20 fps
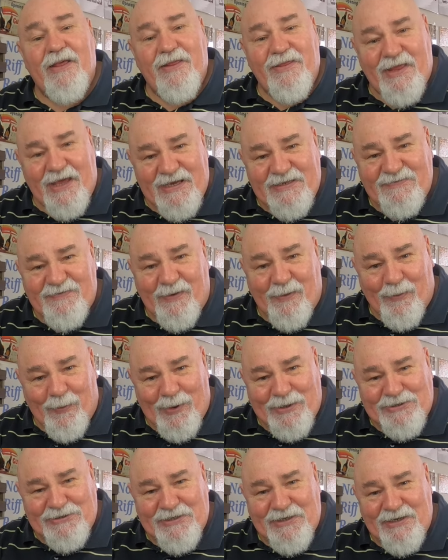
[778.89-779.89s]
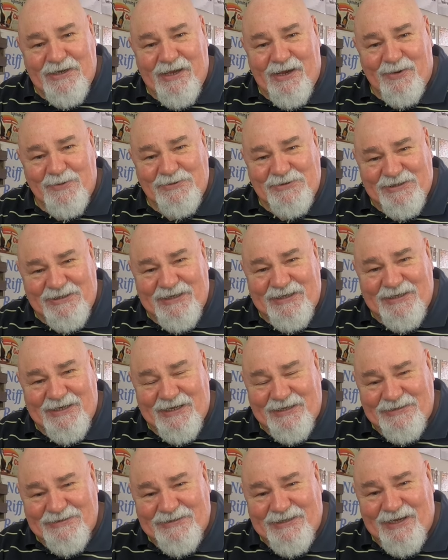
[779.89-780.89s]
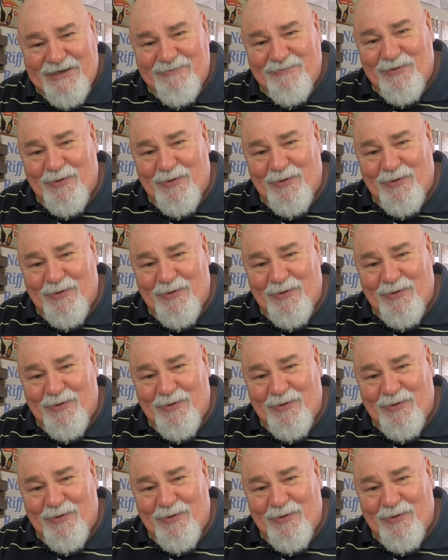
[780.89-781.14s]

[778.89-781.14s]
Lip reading: Thanks for watching. I'll see you next time,